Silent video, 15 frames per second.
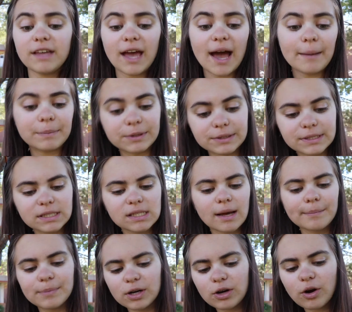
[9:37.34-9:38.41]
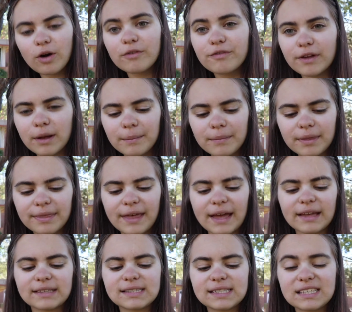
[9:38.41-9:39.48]
Apples. A book or film
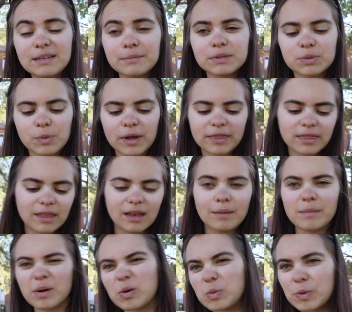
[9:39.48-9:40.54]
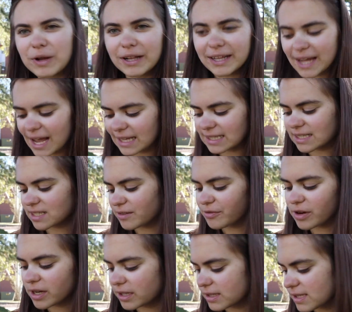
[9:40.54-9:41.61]
that seems one thing but really has a
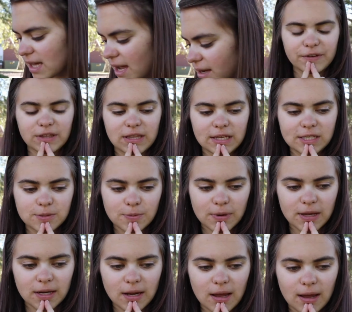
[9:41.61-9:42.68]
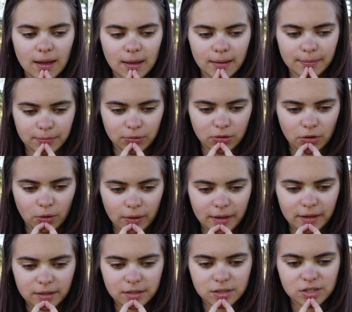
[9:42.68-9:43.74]
different inside. For this one, I am
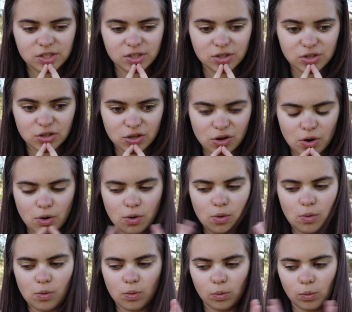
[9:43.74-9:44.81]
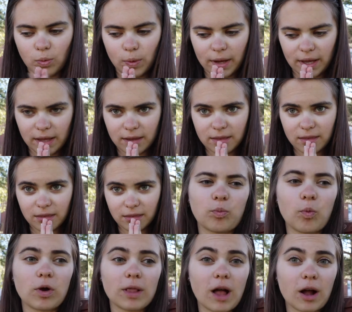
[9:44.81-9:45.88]
going to go with
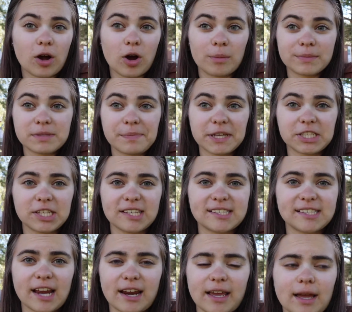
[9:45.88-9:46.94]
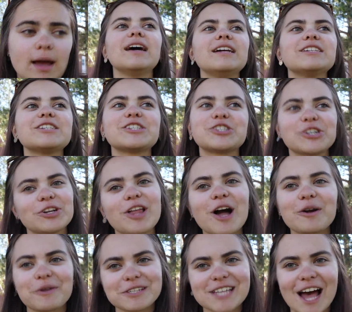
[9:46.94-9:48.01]
Warlock Holmes by G.S. Denning. It is a
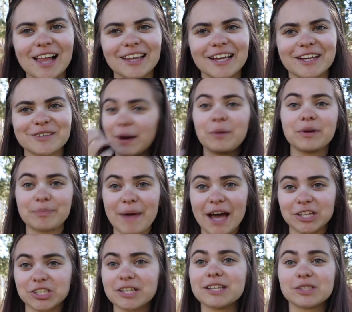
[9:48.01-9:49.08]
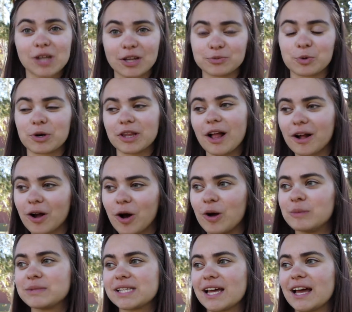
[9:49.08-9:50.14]
Sherlock retelling, but with magic. It's called Warlock
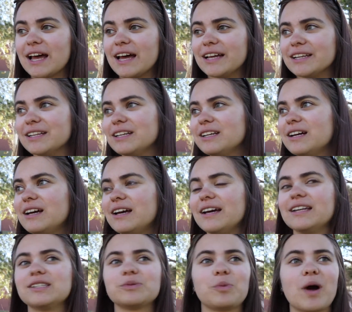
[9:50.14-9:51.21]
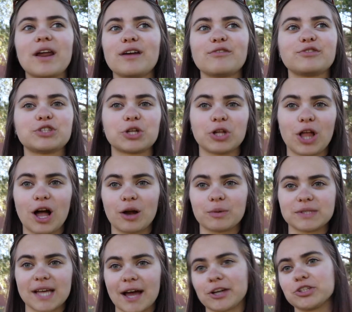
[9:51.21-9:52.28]
Holmes, and it's what if Sherlock
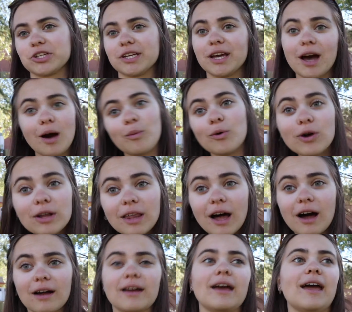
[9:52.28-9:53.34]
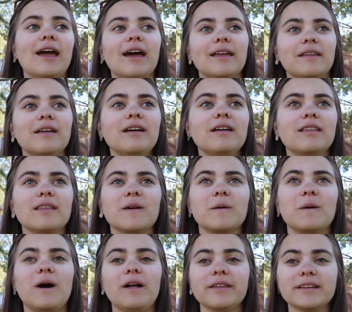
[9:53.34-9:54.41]
was actually a warlock, and there
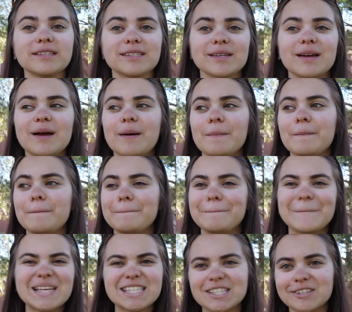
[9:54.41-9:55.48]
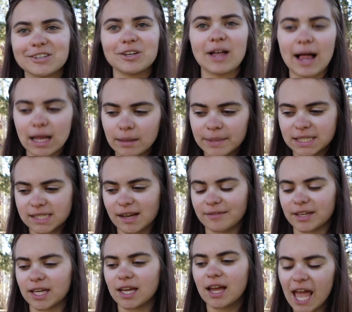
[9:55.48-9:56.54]
were all these mystical elements of
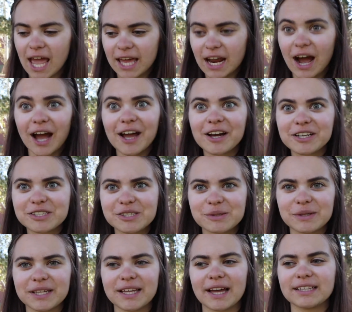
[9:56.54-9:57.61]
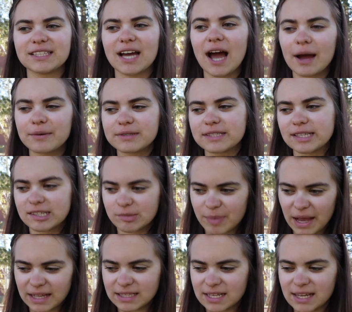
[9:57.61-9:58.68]
it, and I honestly really liked it. I was
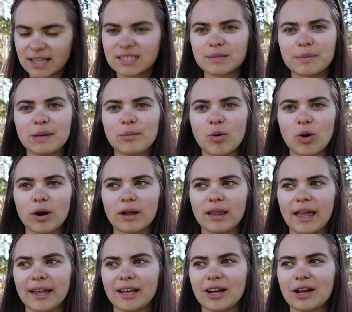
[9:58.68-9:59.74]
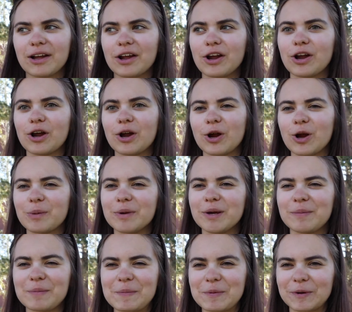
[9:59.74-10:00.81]
expecting it to be more like
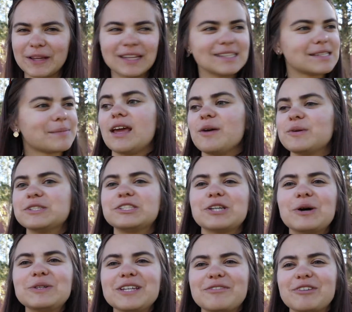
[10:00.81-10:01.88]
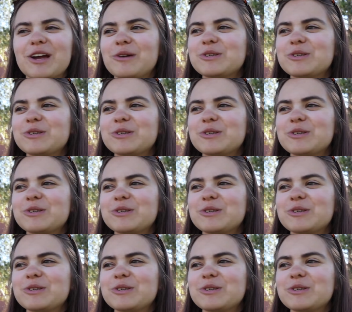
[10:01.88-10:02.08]
urban realism. It was so different.